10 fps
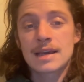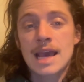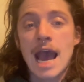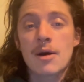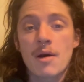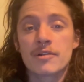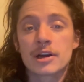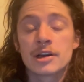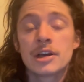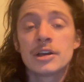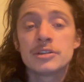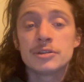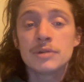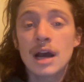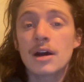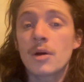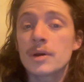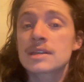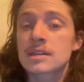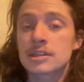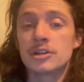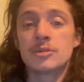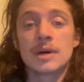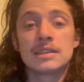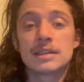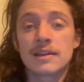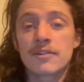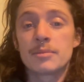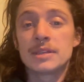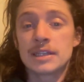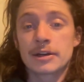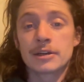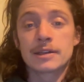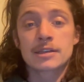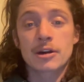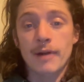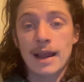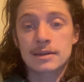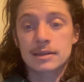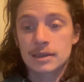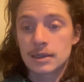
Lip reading: However, do not always assume a delivered material is correct.